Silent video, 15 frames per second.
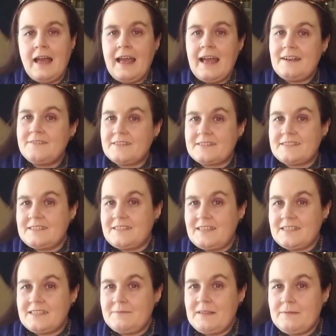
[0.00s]
Hendrick's has
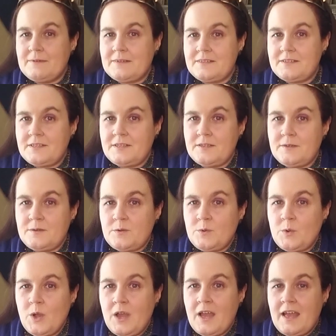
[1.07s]
done some neat ones
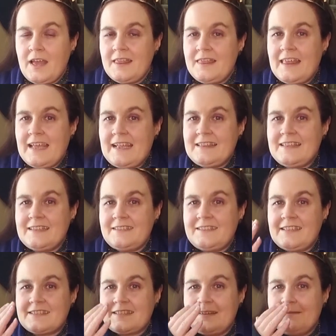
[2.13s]
too. They did
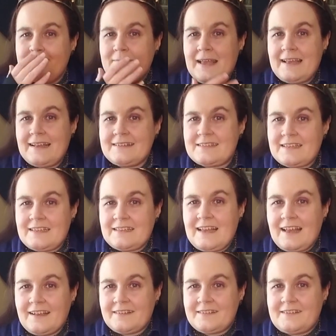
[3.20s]
this amazing
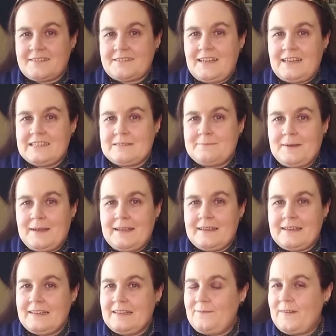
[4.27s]
exercise bike,
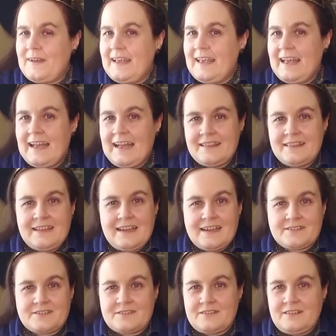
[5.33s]
and if I had the
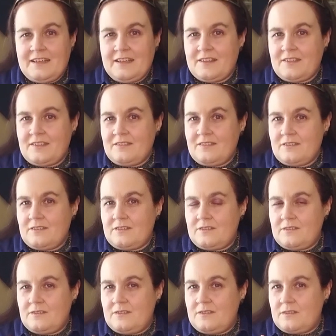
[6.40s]
extra
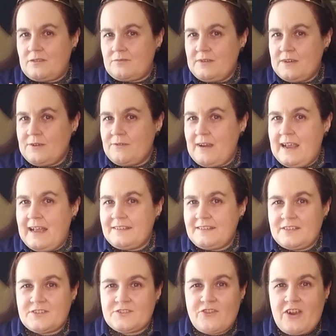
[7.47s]
$3,000
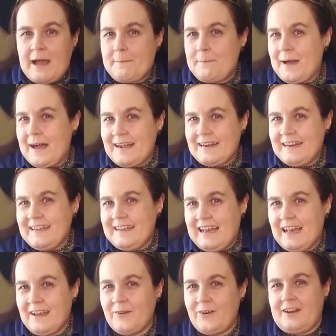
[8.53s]
to drop on it,
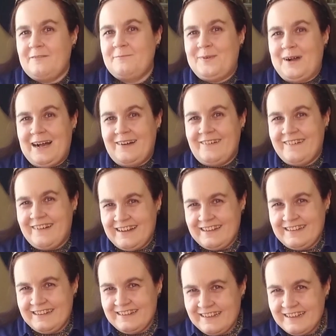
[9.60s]
I would have bought one.